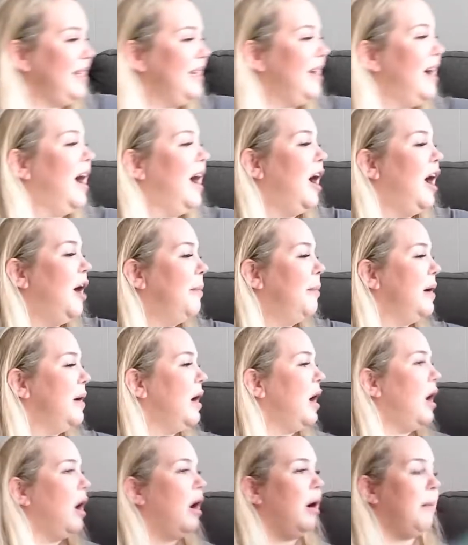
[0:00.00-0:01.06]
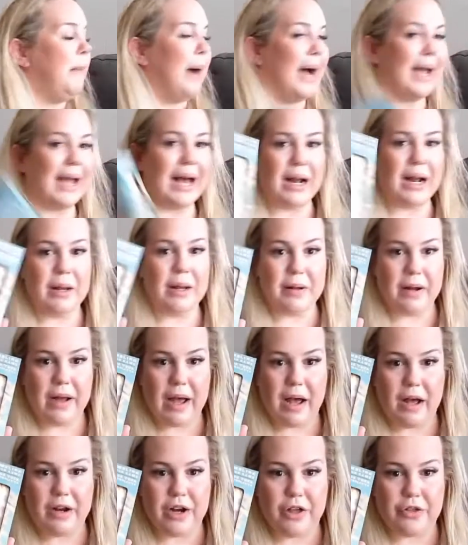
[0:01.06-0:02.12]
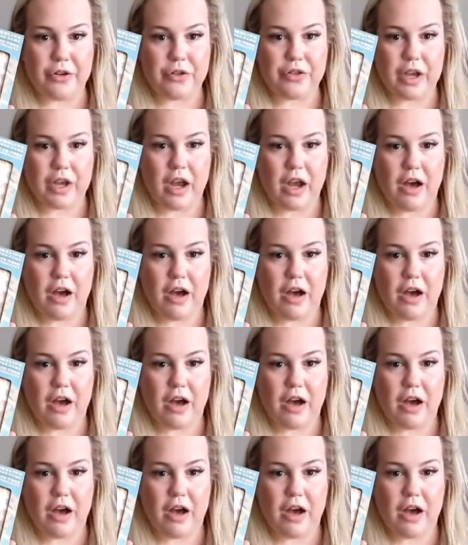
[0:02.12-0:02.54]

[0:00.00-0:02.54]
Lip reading: Yep. I got another thing